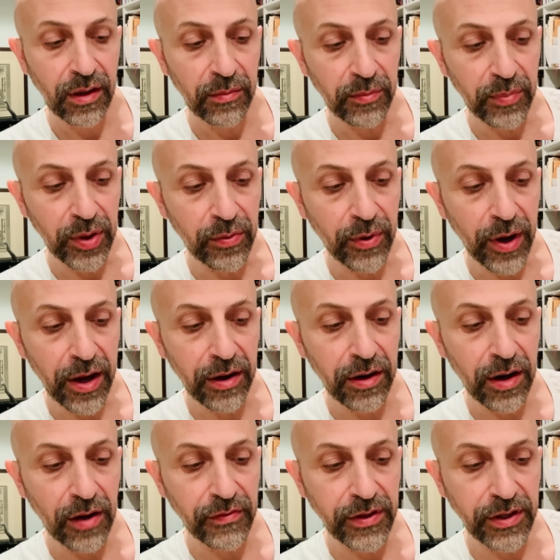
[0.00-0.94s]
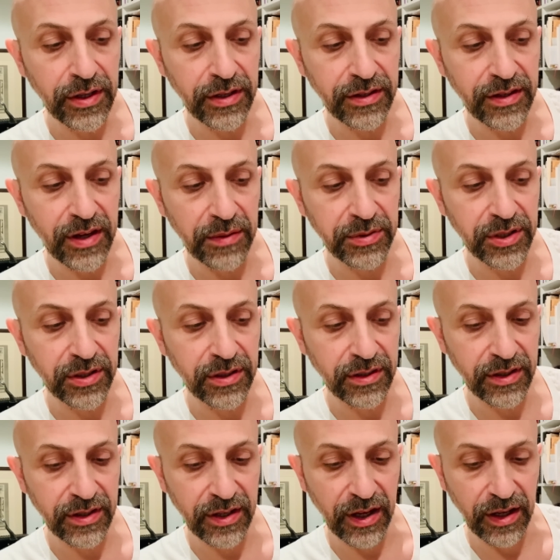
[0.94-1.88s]
Beware of the deception,
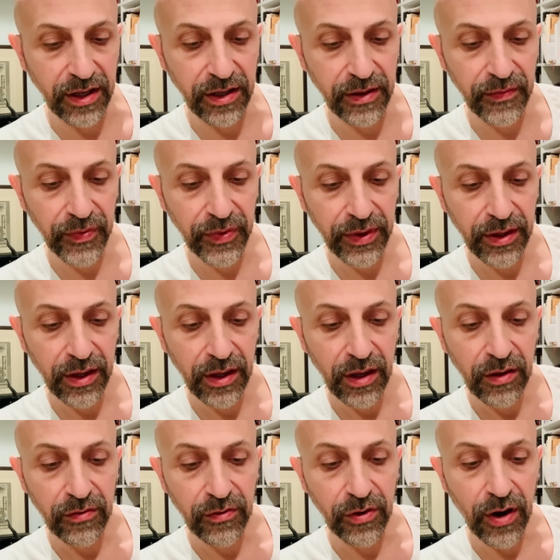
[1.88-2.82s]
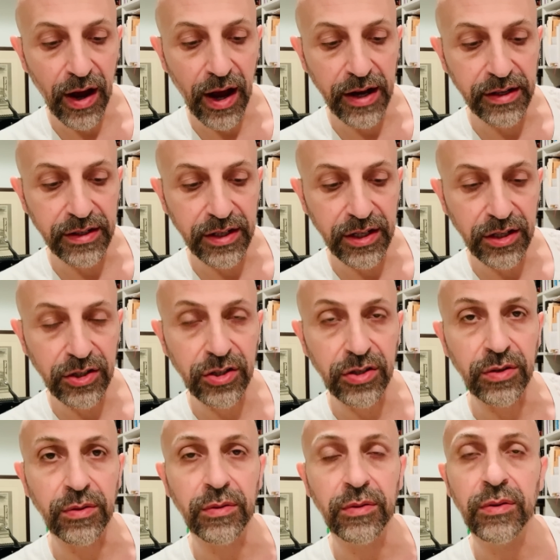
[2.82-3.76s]
son, for I teach
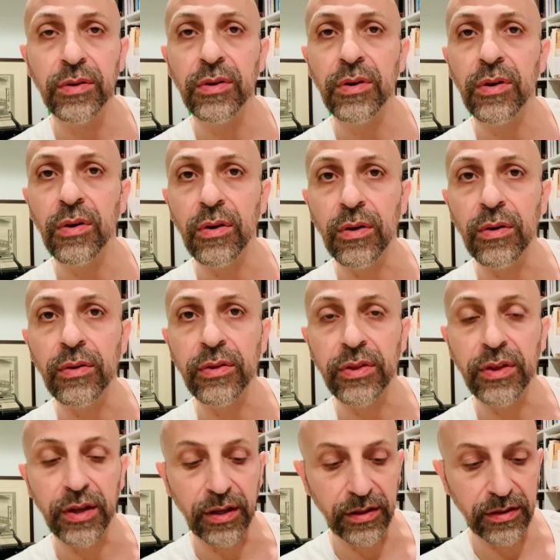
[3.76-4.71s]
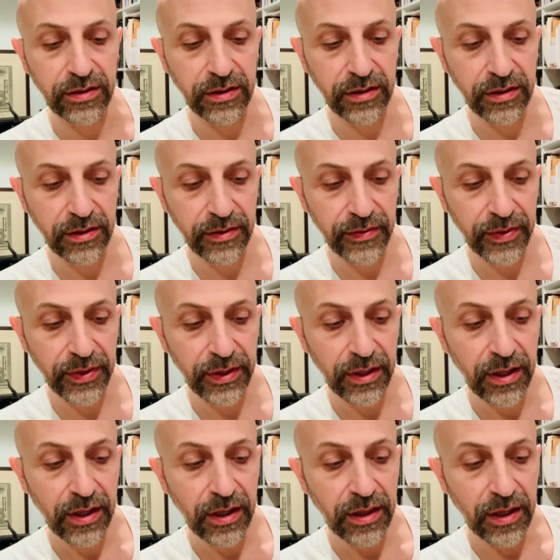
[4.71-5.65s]
you all things.
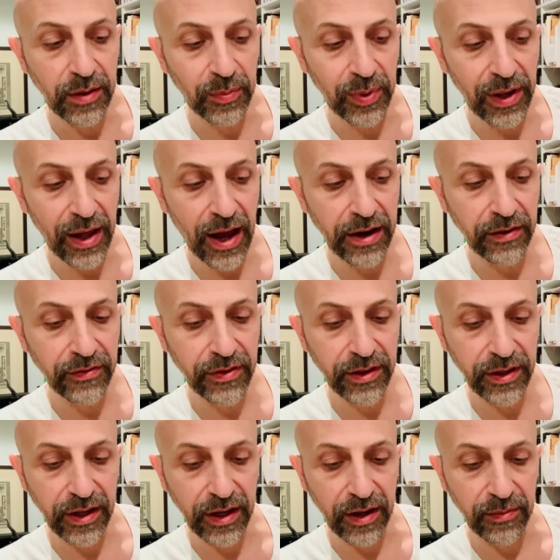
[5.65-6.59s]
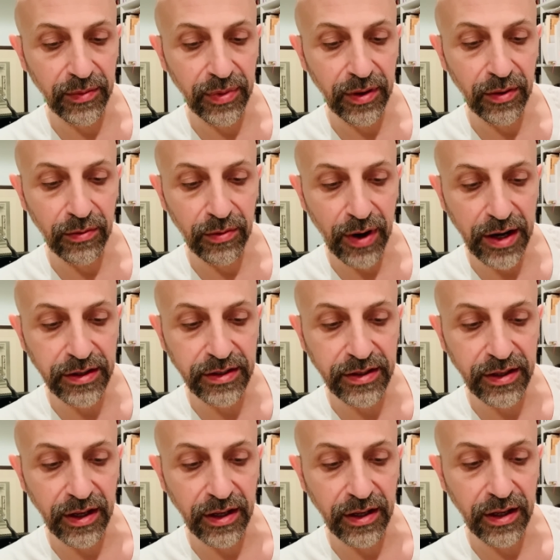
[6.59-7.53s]
The blood of the Lamb, right
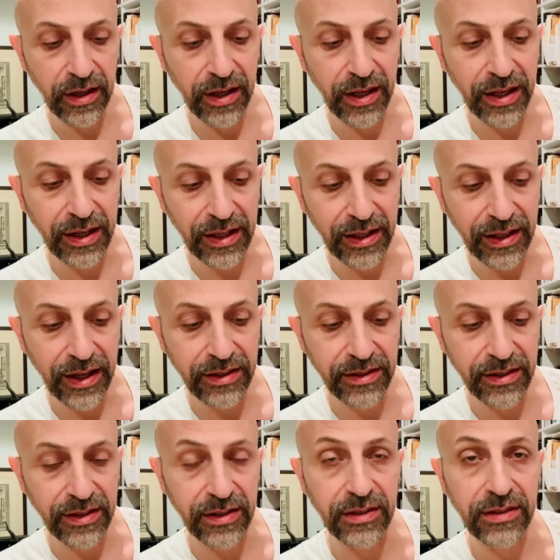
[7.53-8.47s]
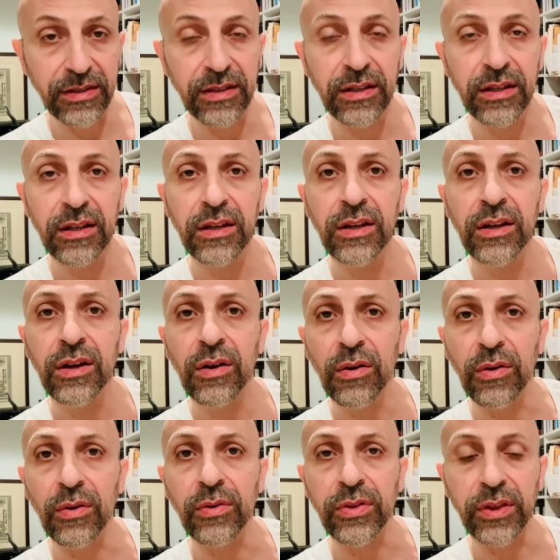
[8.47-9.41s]
son, he cleanses
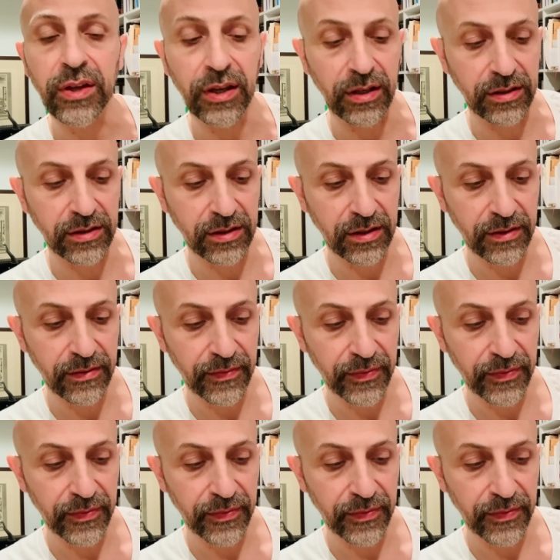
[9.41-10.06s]
all things.